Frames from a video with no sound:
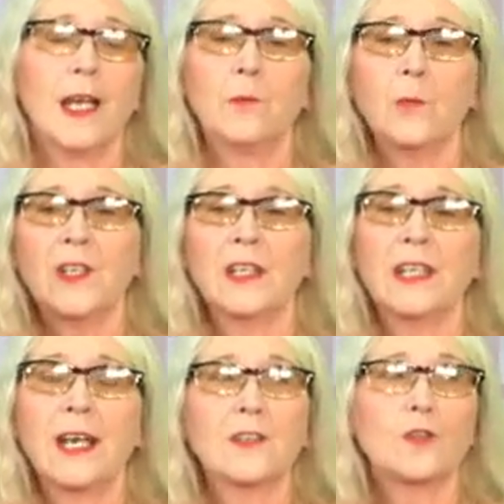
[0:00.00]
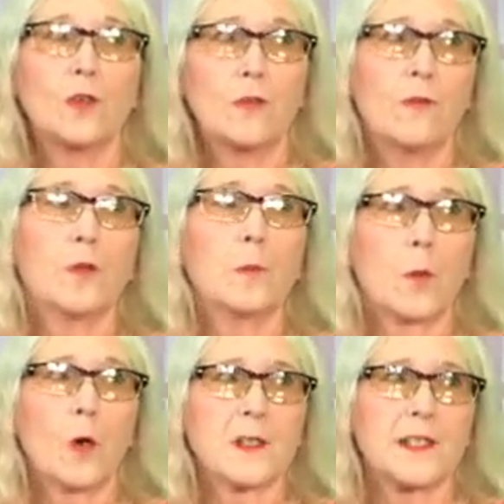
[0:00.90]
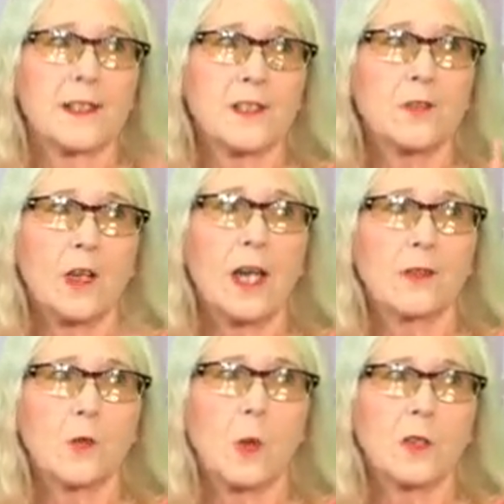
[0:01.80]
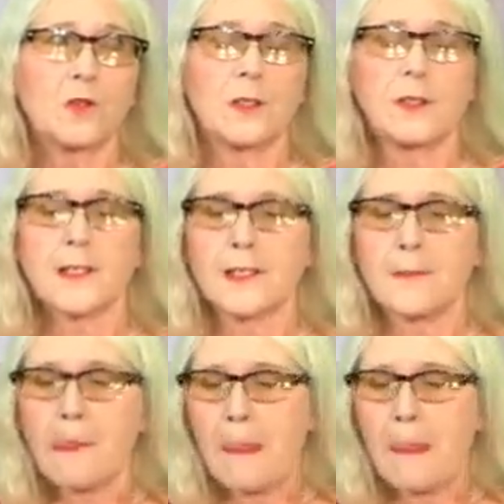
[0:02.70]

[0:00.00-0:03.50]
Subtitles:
and within that draw 4 boxes, so you had quadrants,